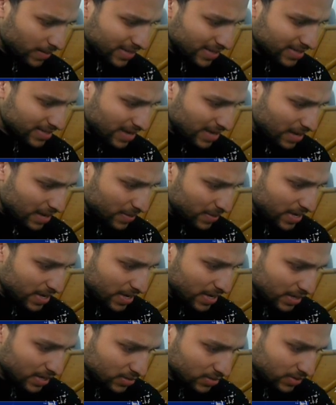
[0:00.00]
My
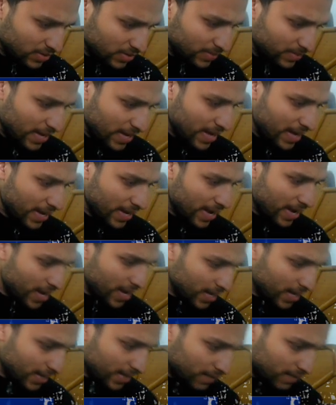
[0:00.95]
Skarmy is going back.
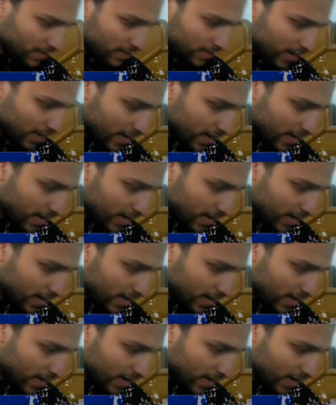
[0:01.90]
And can we